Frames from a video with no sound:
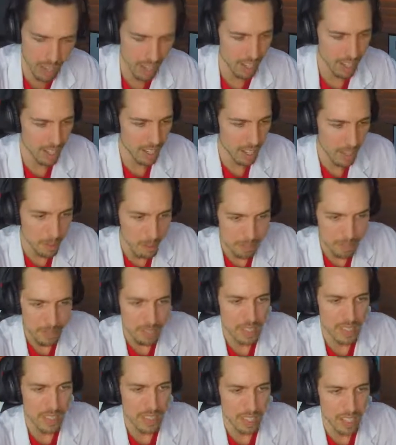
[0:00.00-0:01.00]

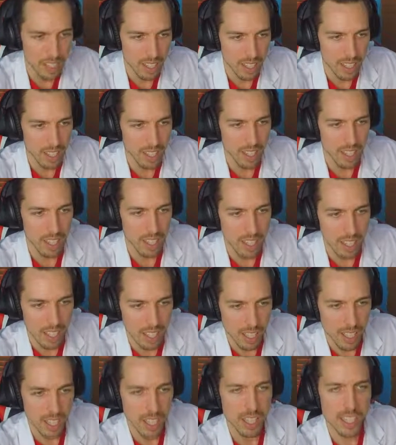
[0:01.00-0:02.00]
Somebody be showing
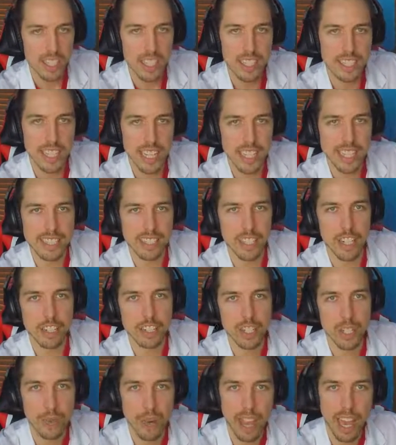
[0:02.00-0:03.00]
ass. He said he starts a
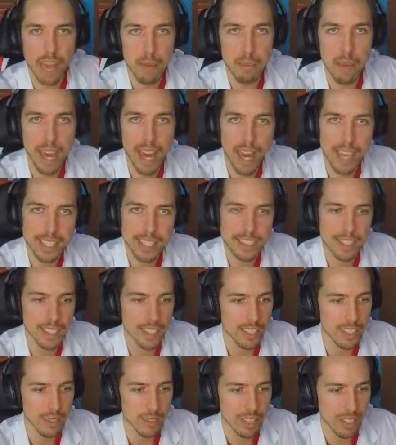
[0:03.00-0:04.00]
riot by accident.
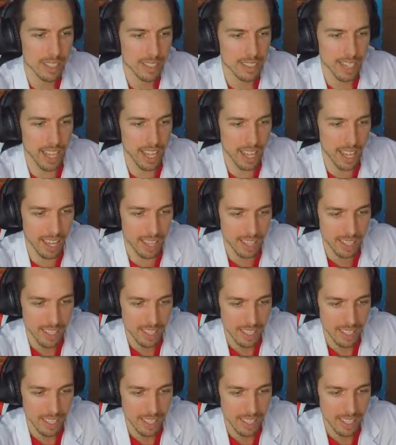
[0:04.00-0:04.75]
Who does that?